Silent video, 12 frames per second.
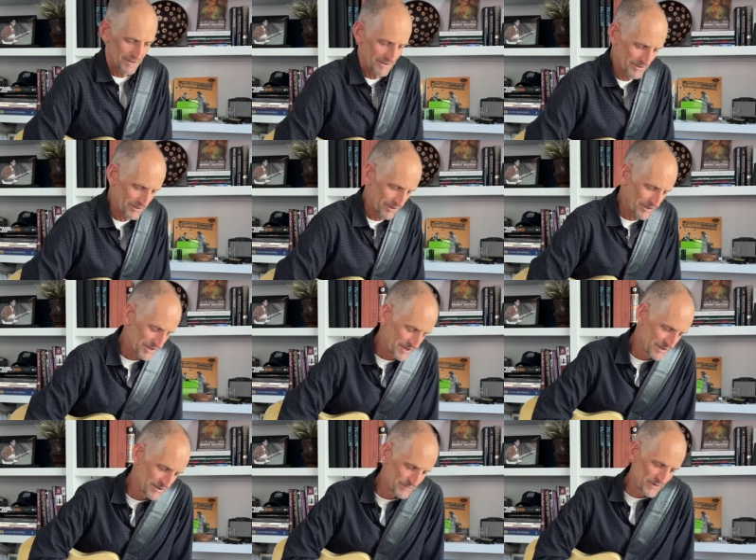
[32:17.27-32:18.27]
you know, our
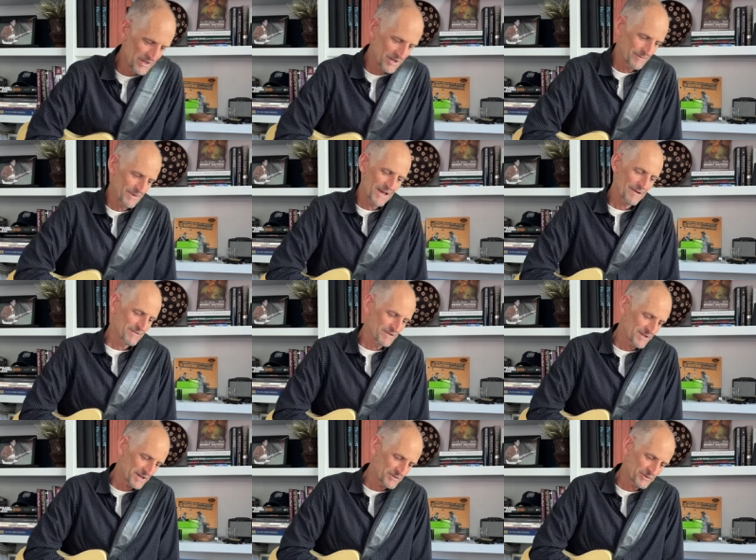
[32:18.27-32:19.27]
kids become have
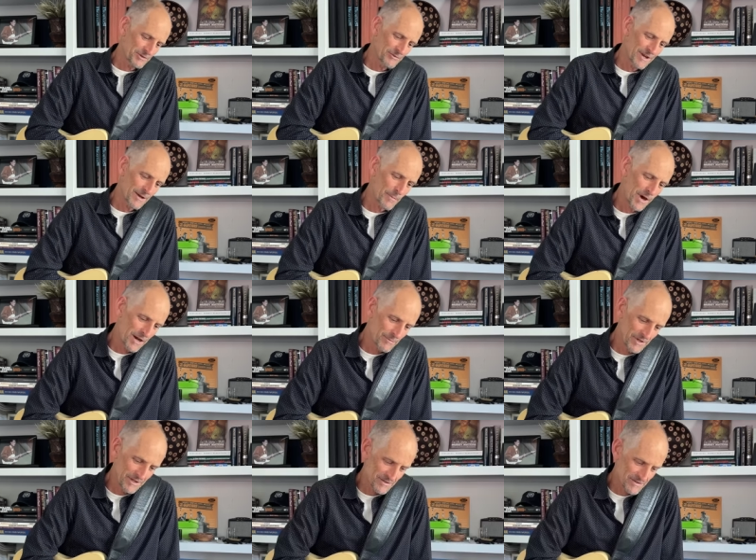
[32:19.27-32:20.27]
this extra grandma
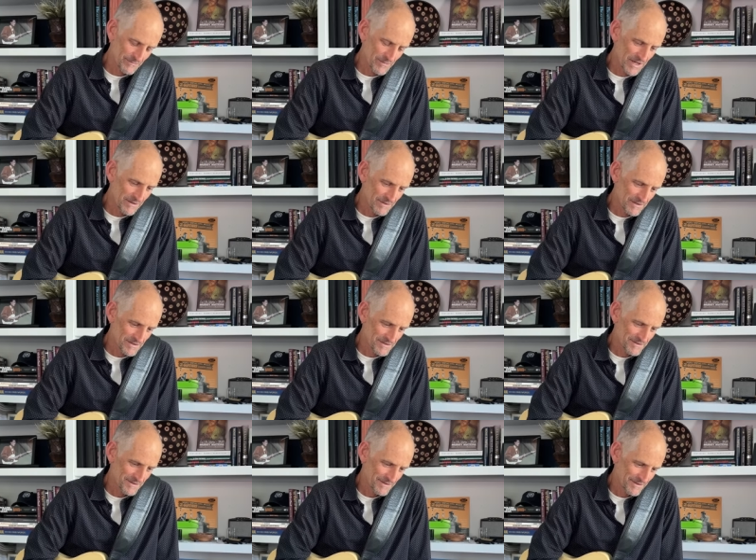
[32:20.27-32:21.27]
because of
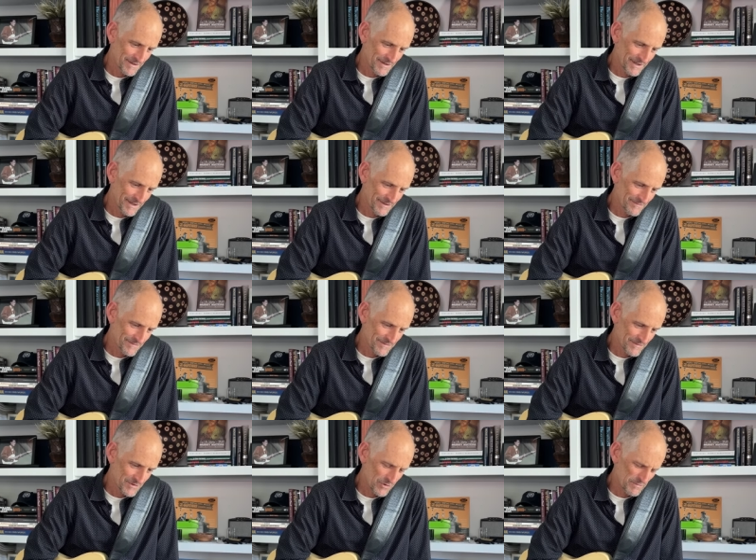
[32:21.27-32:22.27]
Mavis. And
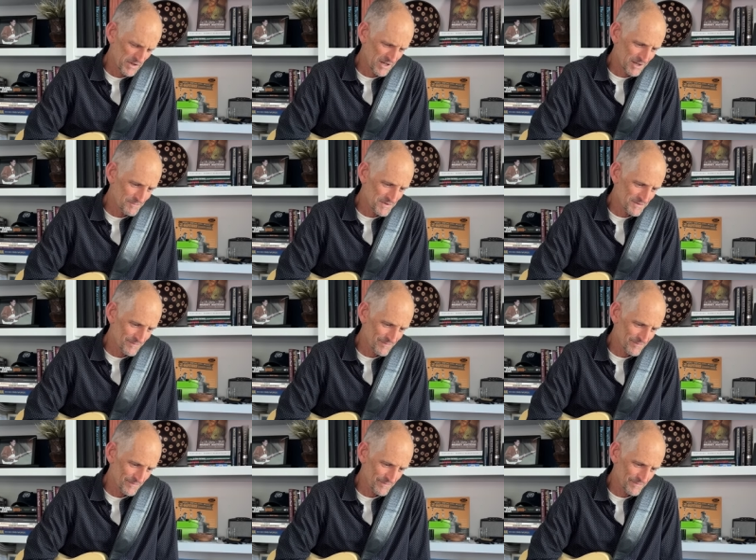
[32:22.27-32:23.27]
so it becomes
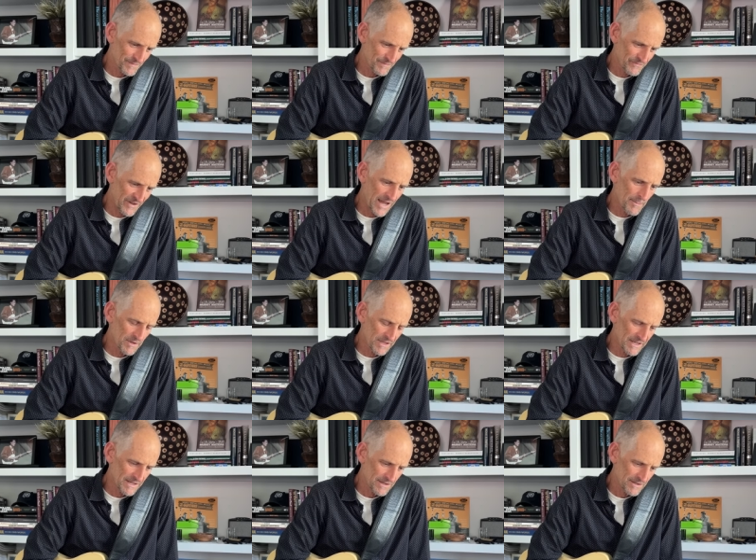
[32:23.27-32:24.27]

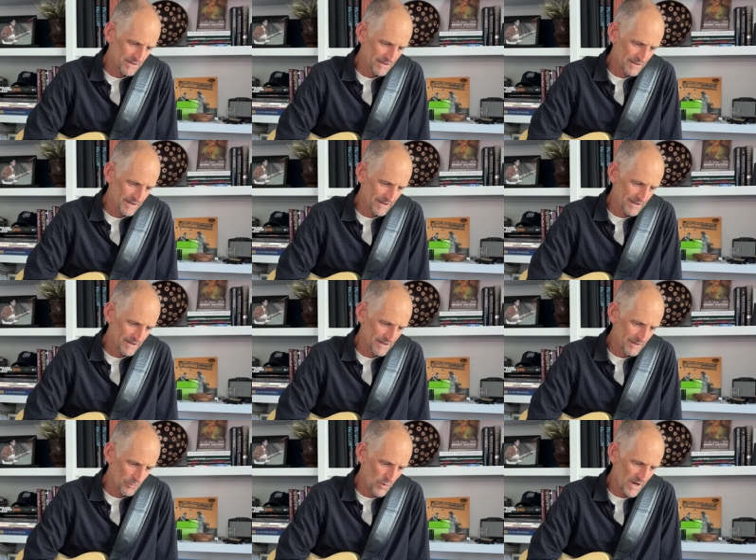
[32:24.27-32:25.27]
family
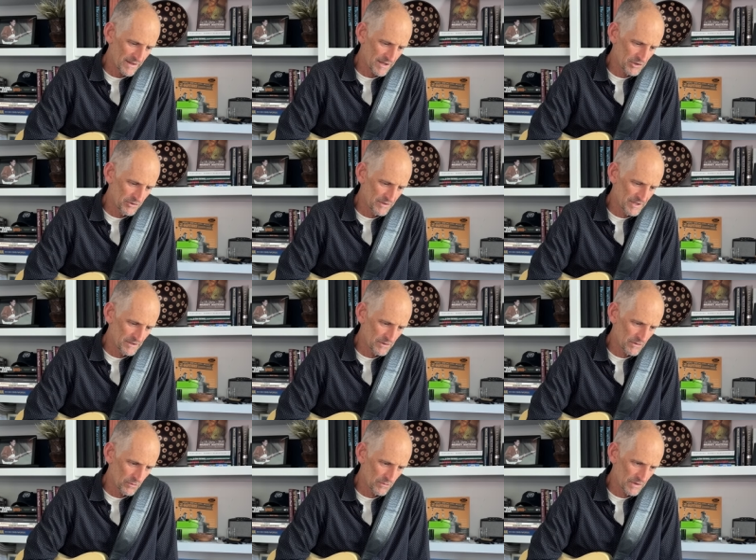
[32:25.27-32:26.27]
in a way that you
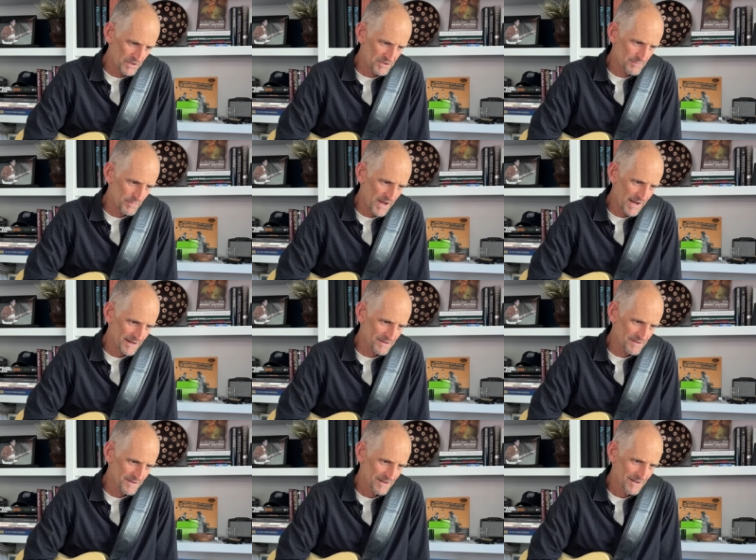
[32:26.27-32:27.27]
didn't expect,